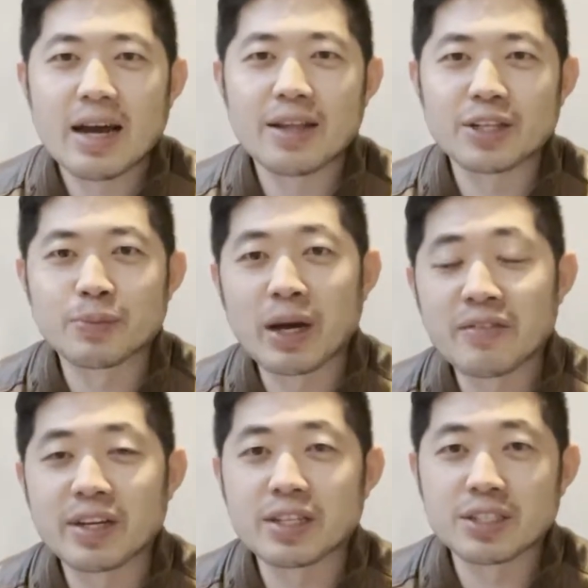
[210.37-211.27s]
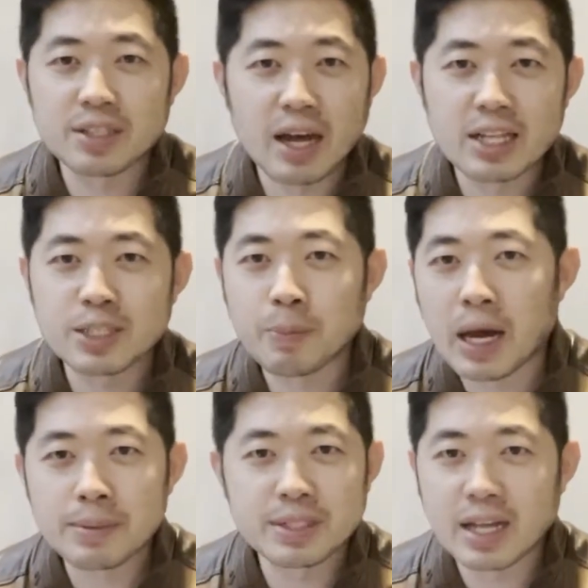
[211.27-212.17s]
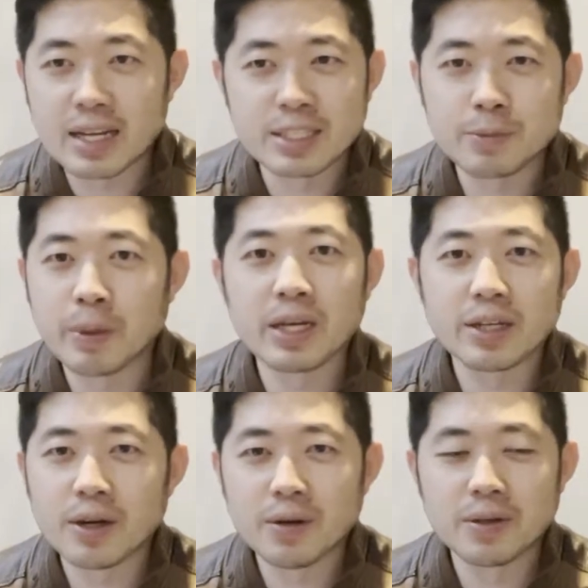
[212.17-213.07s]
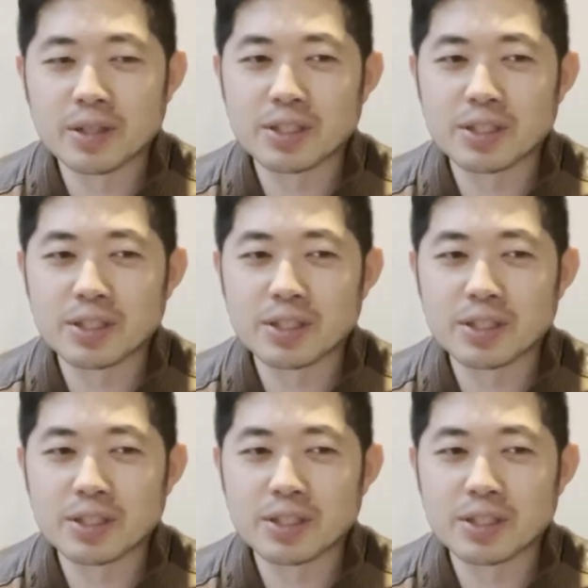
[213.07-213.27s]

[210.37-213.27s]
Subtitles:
There's MyVegas Slots, Pop Slots, Bingo.